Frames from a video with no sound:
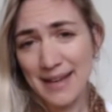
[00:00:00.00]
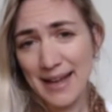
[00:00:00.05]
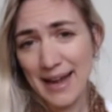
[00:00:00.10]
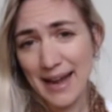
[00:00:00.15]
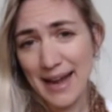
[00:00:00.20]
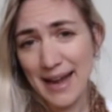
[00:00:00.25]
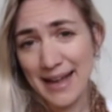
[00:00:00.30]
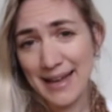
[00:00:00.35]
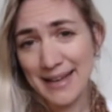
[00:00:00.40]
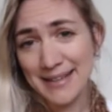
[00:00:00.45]

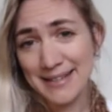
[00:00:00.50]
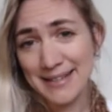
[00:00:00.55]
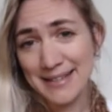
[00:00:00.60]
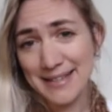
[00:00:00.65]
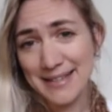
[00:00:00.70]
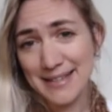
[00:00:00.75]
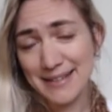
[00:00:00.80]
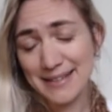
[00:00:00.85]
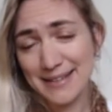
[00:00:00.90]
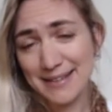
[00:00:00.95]

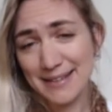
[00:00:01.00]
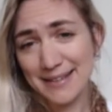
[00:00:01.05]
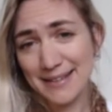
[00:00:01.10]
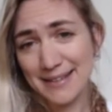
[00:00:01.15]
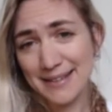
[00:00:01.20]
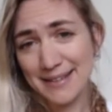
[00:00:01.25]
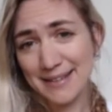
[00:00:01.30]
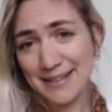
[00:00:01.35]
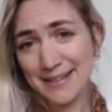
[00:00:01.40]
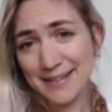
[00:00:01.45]
And
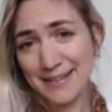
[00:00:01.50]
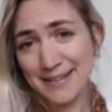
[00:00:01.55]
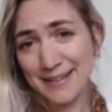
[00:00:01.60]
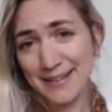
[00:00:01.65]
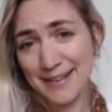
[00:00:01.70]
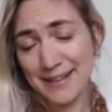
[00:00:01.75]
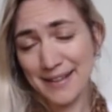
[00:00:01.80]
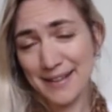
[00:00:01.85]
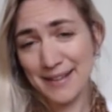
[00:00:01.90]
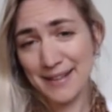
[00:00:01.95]

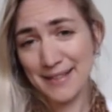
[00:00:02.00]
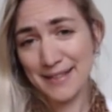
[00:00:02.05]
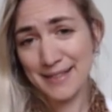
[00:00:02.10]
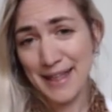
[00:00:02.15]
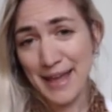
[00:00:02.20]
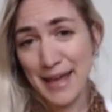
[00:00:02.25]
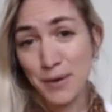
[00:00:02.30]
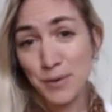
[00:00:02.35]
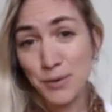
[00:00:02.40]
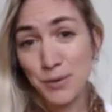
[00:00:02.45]

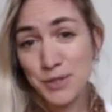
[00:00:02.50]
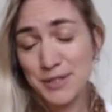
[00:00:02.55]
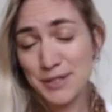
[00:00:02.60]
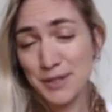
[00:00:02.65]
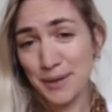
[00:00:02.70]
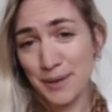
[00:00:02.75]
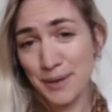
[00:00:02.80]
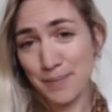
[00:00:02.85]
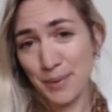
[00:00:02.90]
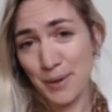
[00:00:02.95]
they also
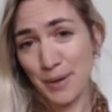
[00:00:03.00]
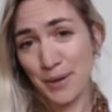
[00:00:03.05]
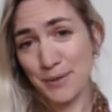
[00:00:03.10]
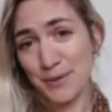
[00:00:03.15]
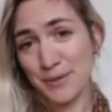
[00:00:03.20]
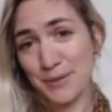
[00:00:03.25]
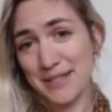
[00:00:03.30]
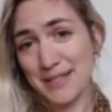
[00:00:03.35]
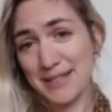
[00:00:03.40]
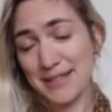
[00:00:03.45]

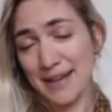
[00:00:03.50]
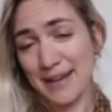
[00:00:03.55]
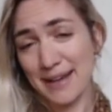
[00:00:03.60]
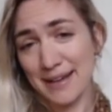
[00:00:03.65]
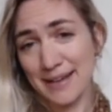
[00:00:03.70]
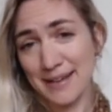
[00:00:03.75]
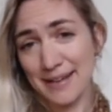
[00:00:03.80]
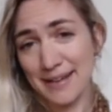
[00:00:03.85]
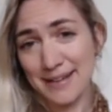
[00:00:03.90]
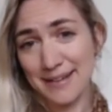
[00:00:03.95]
compose
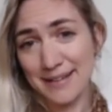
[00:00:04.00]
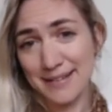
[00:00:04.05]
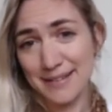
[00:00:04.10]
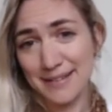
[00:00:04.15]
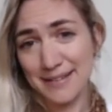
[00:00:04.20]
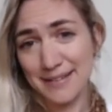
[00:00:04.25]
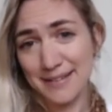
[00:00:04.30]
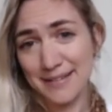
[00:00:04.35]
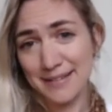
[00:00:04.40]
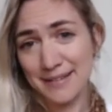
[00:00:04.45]

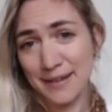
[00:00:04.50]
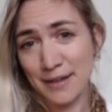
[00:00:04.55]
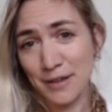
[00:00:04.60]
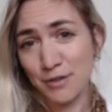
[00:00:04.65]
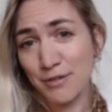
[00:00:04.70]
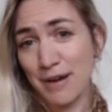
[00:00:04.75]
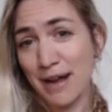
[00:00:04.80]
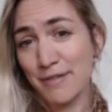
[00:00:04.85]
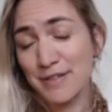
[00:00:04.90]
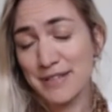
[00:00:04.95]
a
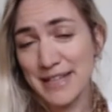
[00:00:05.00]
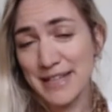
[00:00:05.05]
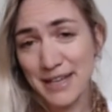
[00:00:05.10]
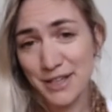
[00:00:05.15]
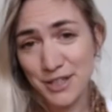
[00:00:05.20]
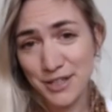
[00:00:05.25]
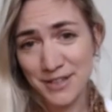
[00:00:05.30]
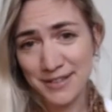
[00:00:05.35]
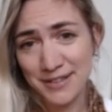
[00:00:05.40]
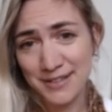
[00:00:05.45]

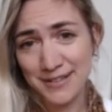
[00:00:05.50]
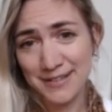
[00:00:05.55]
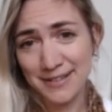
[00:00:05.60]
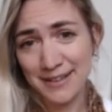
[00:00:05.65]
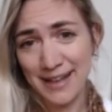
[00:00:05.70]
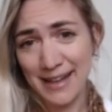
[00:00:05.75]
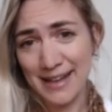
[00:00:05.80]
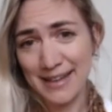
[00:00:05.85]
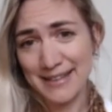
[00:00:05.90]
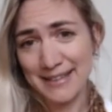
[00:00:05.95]
gravitational
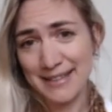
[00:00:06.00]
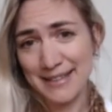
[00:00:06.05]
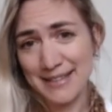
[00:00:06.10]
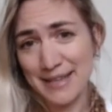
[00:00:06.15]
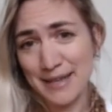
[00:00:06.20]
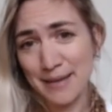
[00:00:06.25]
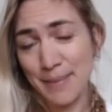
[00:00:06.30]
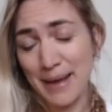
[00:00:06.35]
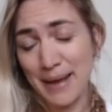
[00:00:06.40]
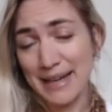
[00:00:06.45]
and
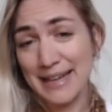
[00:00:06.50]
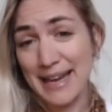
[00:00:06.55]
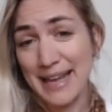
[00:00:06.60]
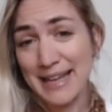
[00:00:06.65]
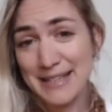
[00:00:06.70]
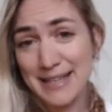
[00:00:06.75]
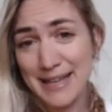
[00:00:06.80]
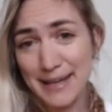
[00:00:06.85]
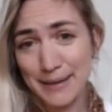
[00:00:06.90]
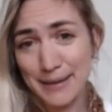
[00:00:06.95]
a
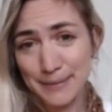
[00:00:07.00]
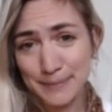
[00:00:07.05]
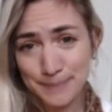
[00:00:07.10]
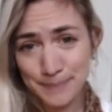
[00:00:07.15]
magnetic